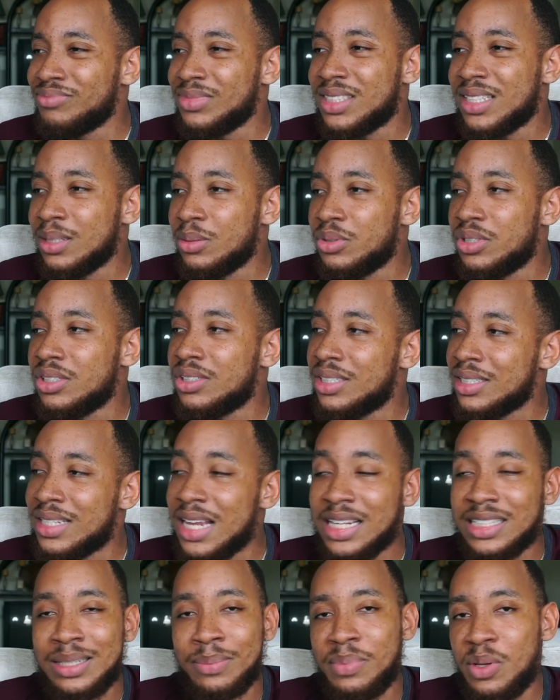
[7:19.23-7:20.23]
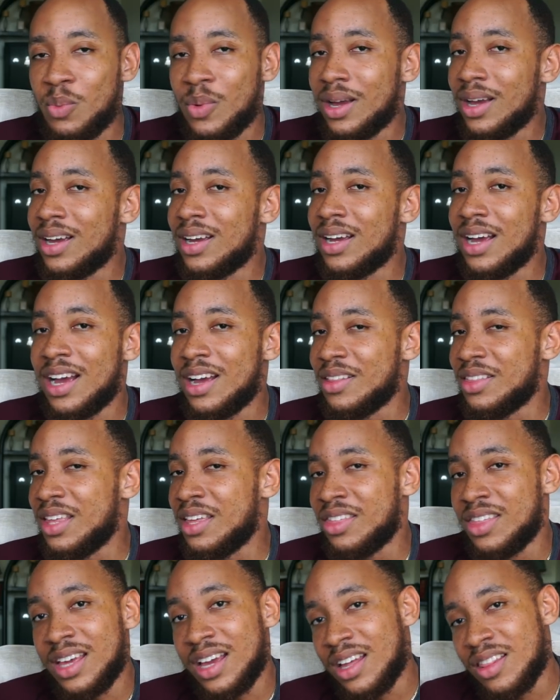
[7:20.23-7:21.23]
Solutions just like to be where
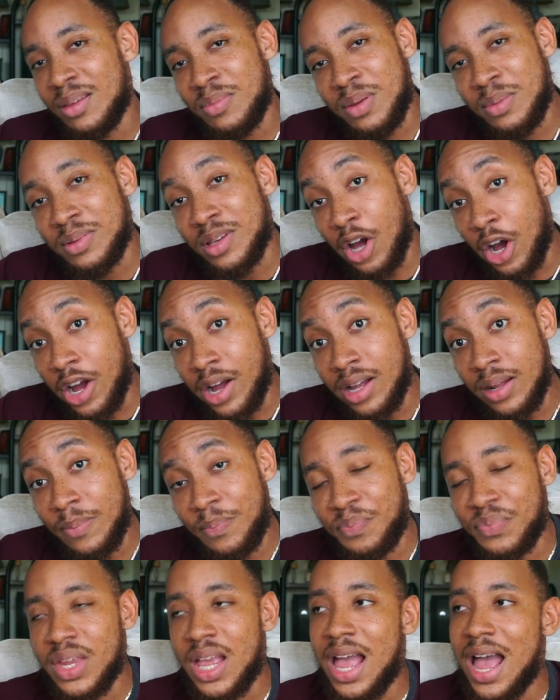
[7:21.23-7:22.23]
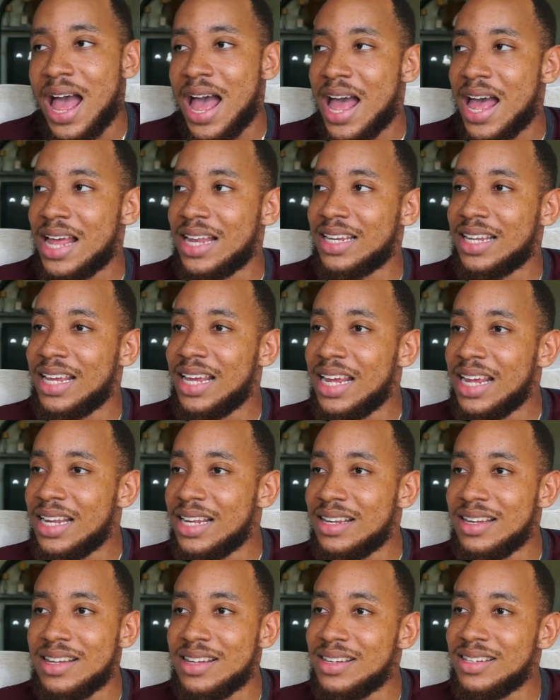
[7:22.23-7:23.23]
they think other people are, and
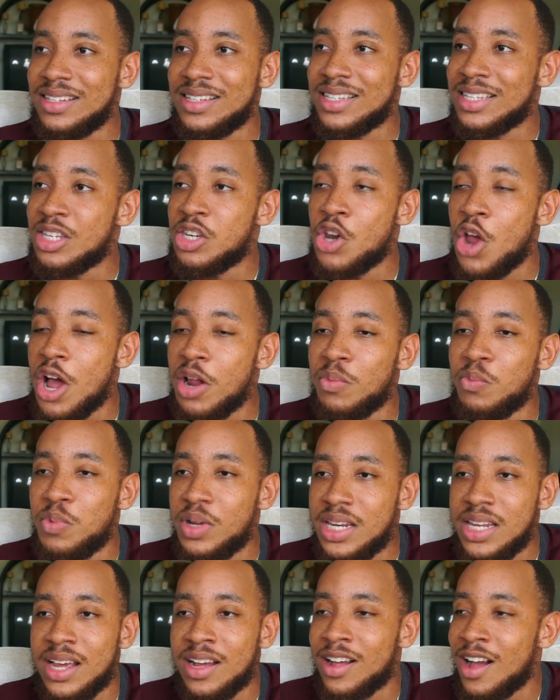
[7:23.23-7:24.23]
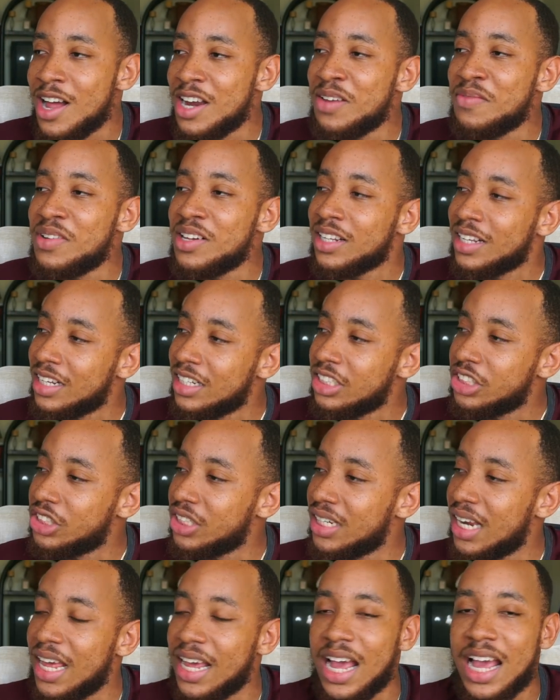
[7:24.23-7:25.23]
it's not really a carnival
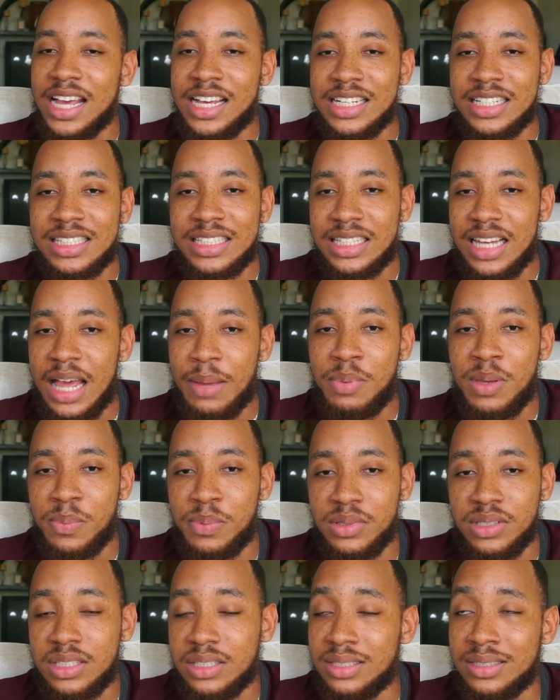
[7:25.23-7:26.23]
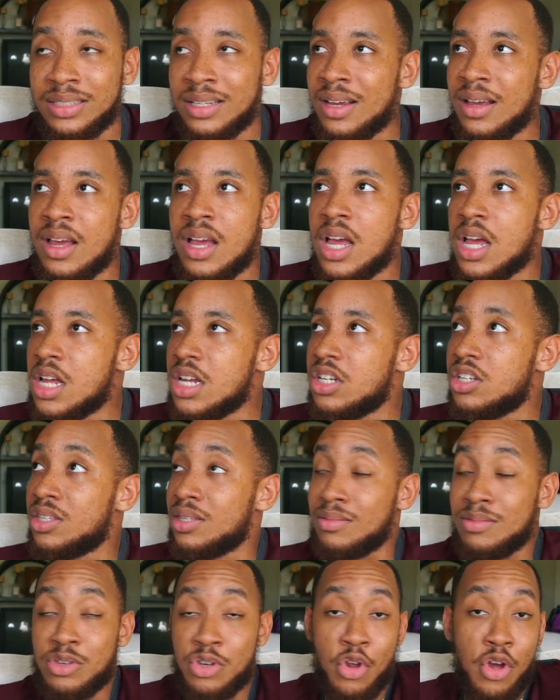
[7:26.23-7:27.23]
culture. Like, I can, like, people just
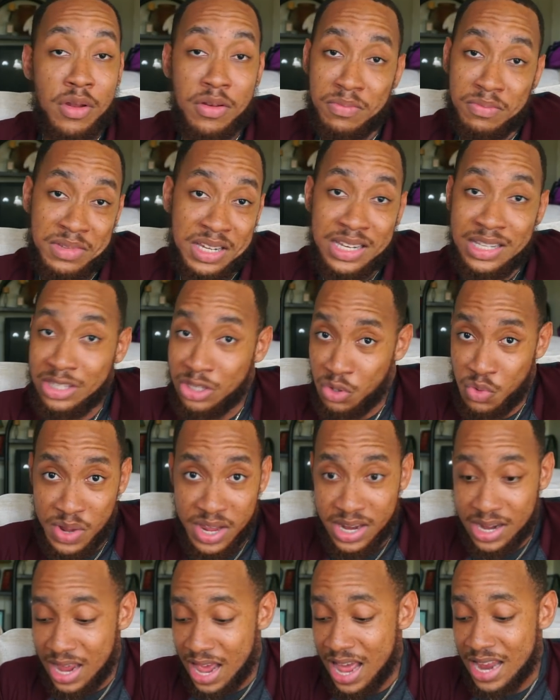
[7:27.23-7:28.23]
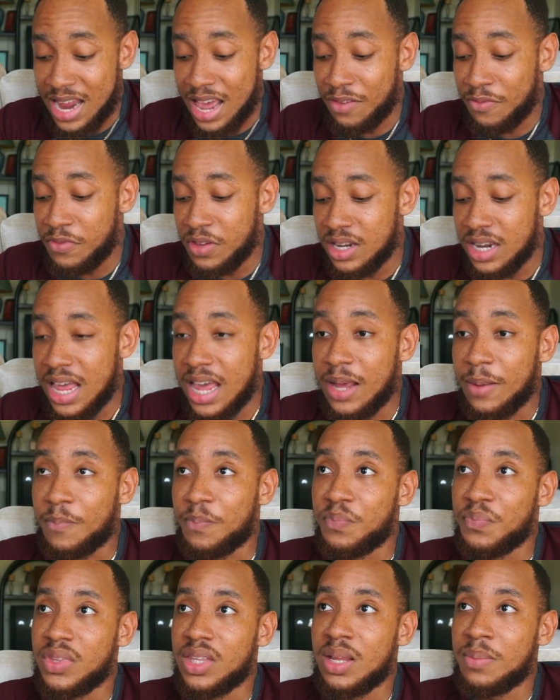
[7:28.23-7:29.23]
not into it, and I feel like
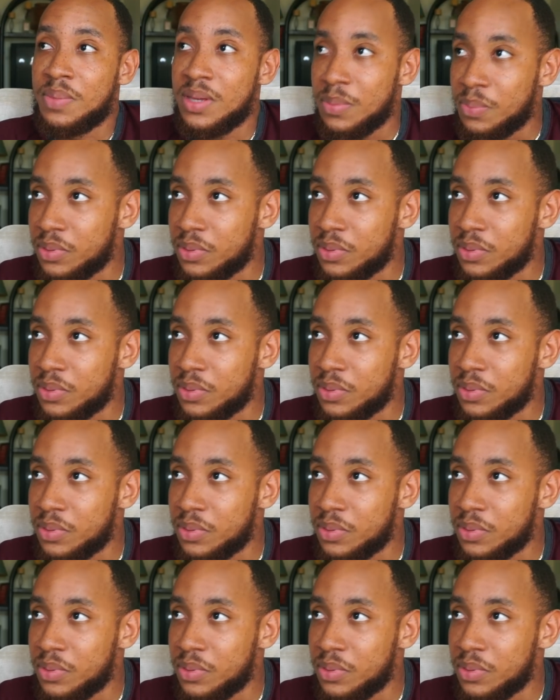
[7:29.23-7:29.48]
the